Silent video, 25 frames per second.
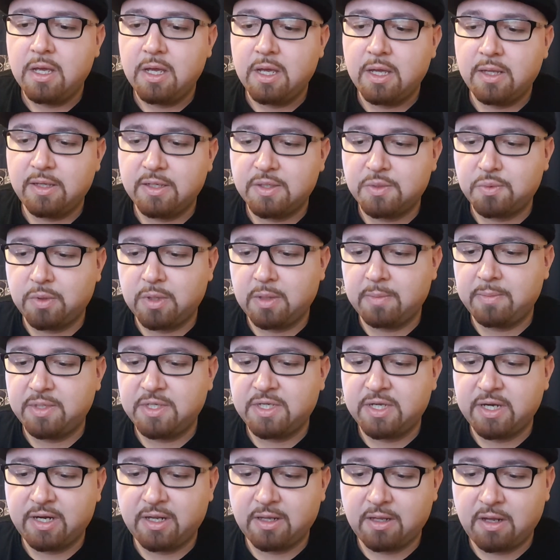And this one in
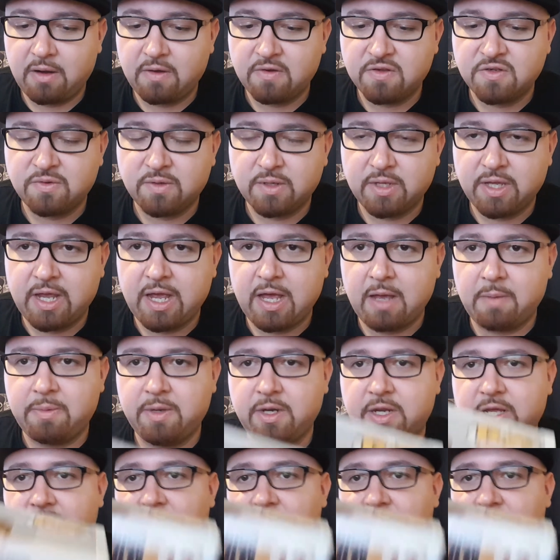particular I was really happy to